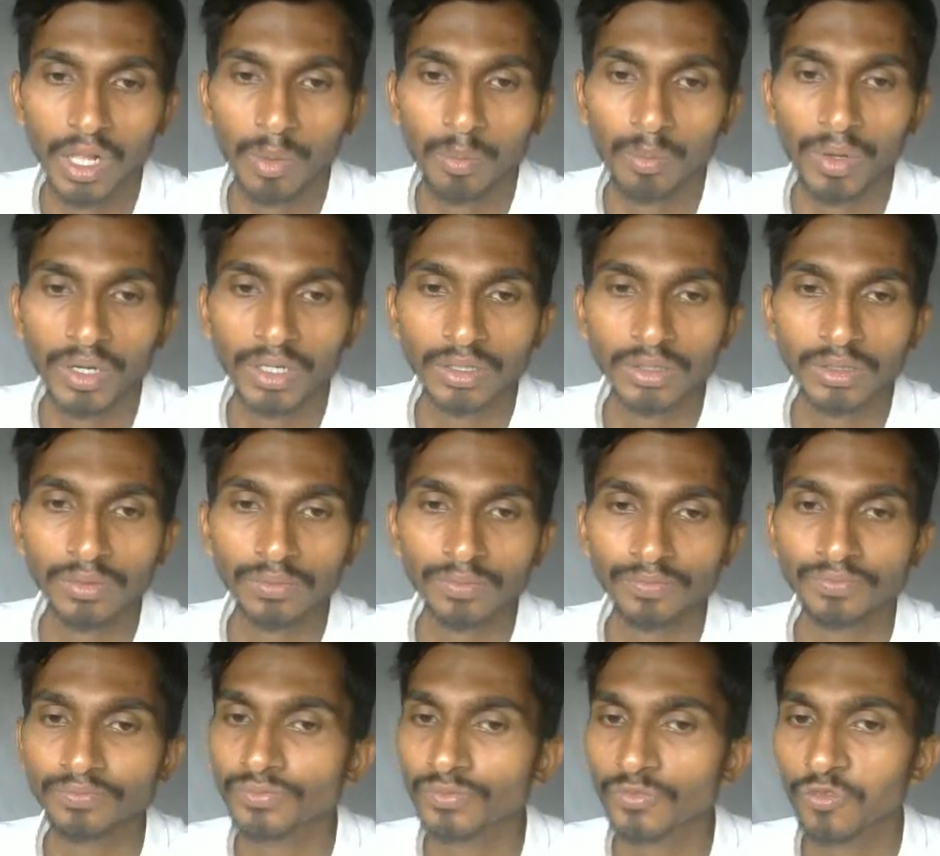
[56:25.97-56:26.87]
but
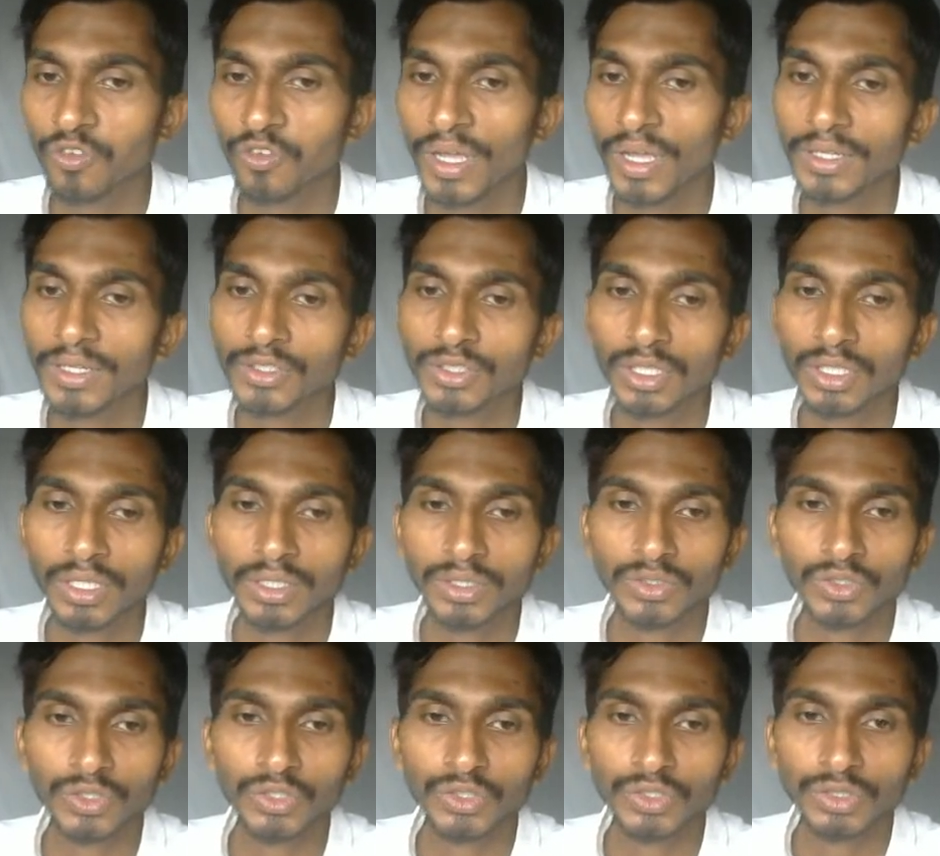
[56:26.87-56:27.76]
file still
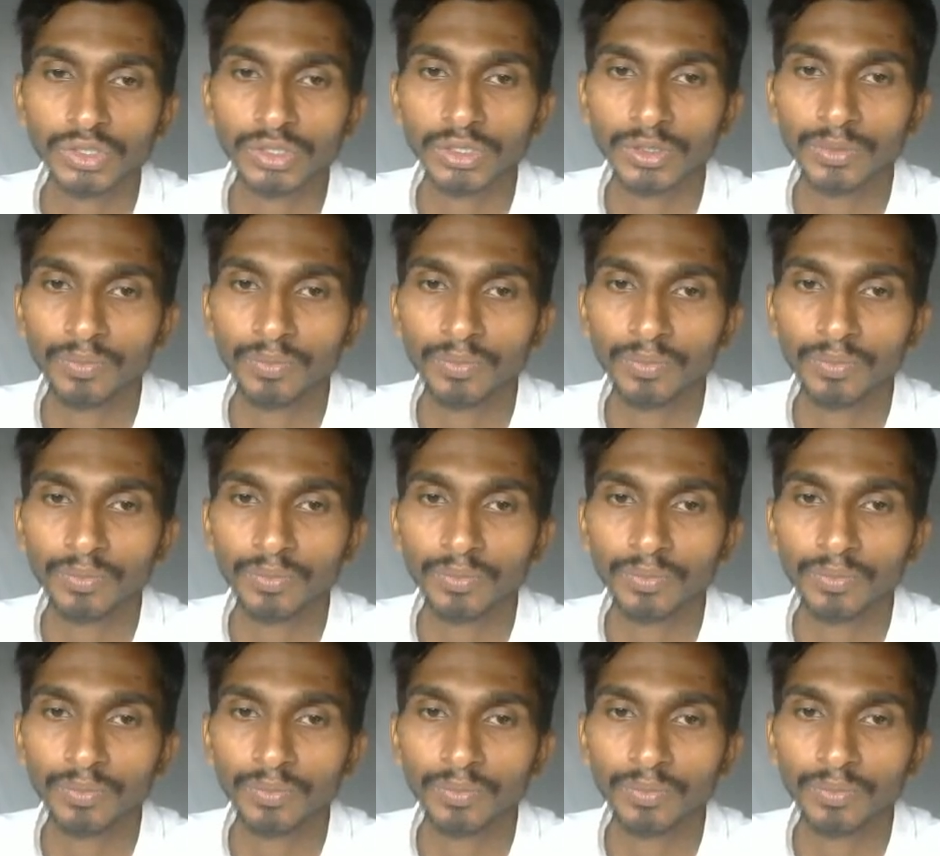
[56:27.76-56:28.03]
exists.